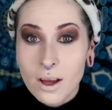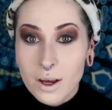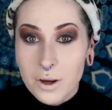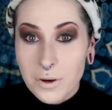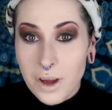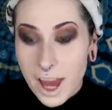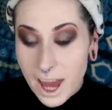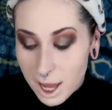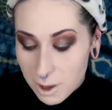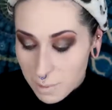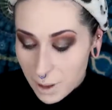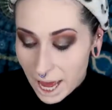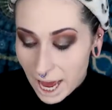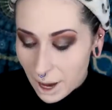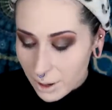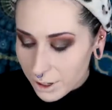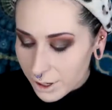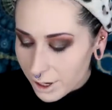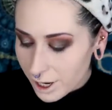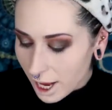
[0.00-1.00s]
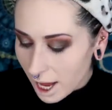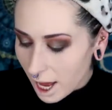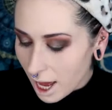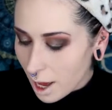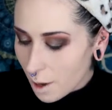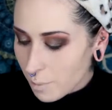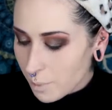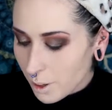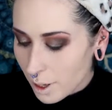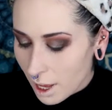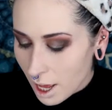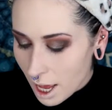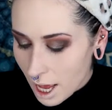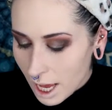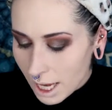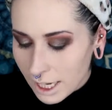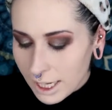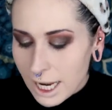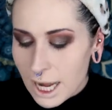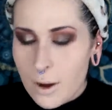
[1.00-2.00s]
Okay, powdered up.
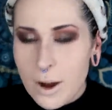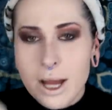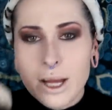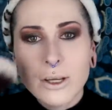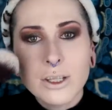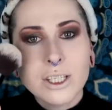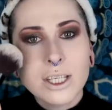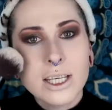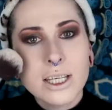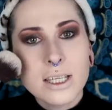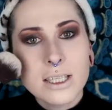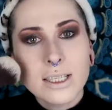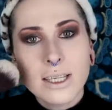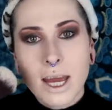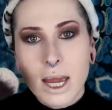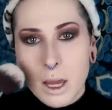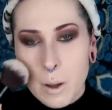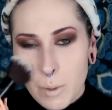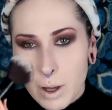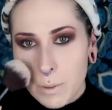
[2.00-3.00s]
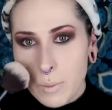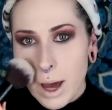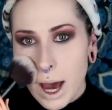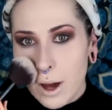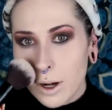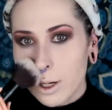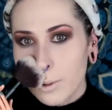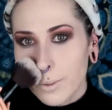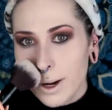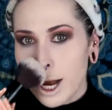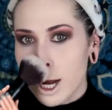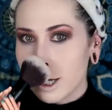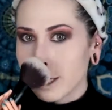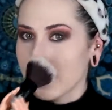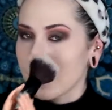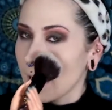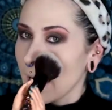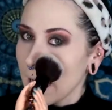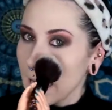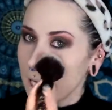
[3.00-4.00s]
Now I usually just take a big powder
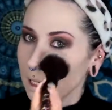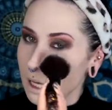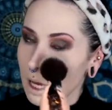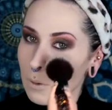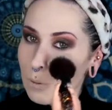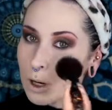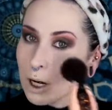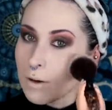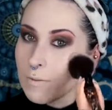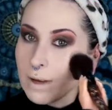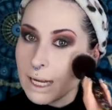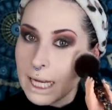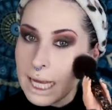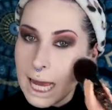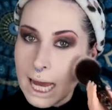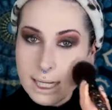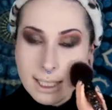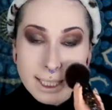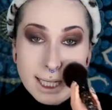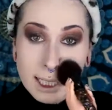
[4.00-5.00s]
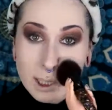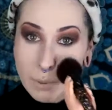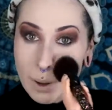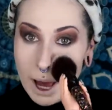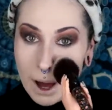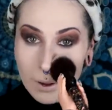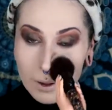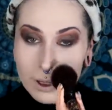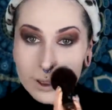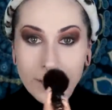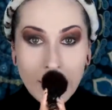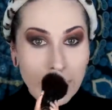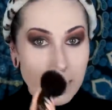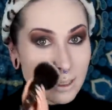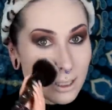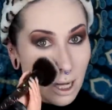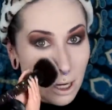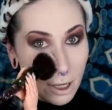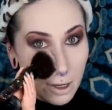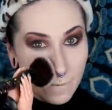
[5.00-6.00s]
brush and get rid of any excess powder that
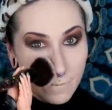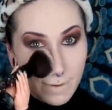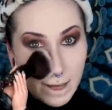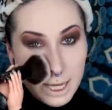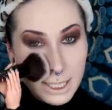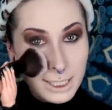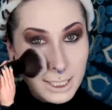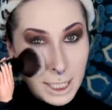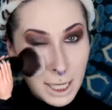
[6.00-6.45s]
is on our face